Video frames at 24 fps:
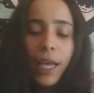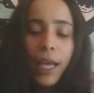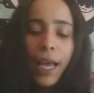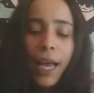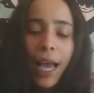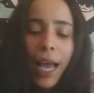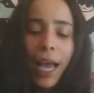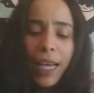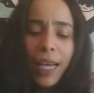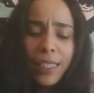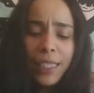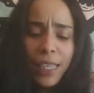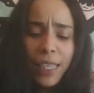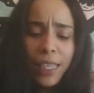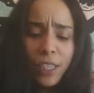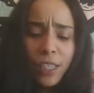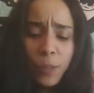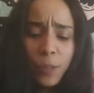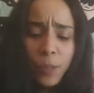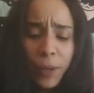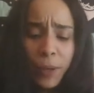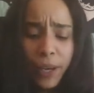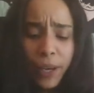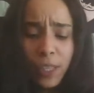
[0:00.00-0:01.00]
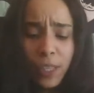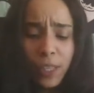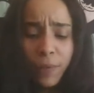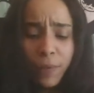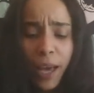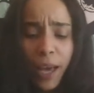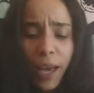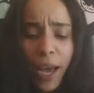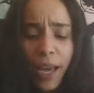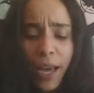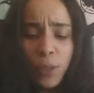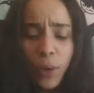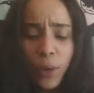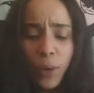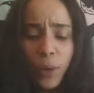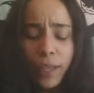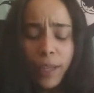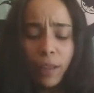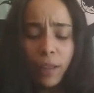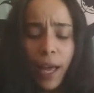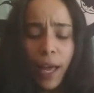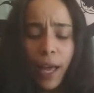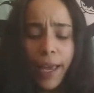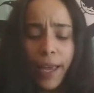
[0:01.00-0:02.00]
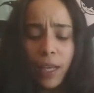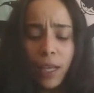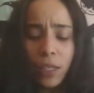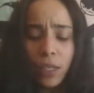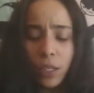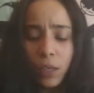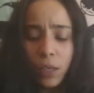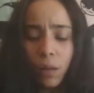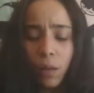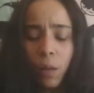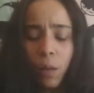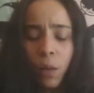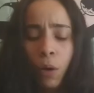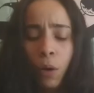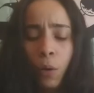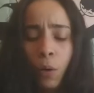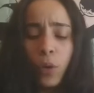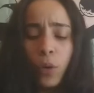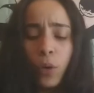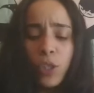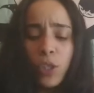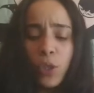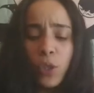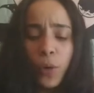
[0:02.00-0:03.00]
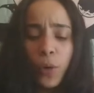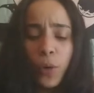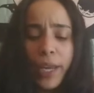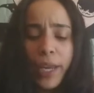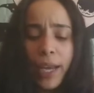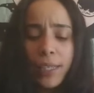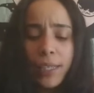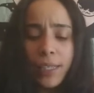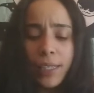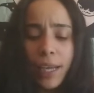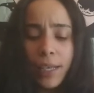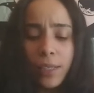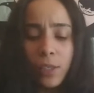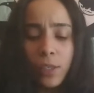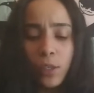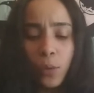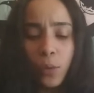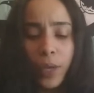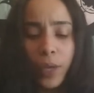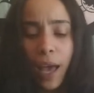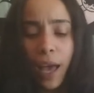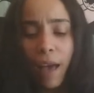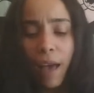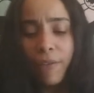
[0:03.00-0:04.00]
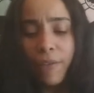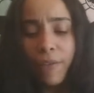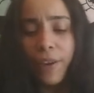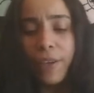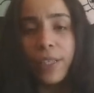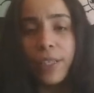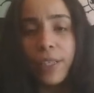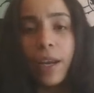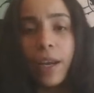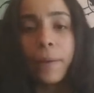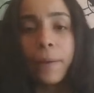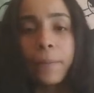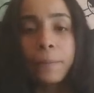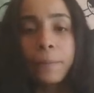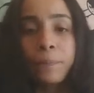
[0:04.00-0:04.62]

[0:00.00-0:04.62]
Ancestor spirit guides with the highest white light. What zodiac signs do we have here today?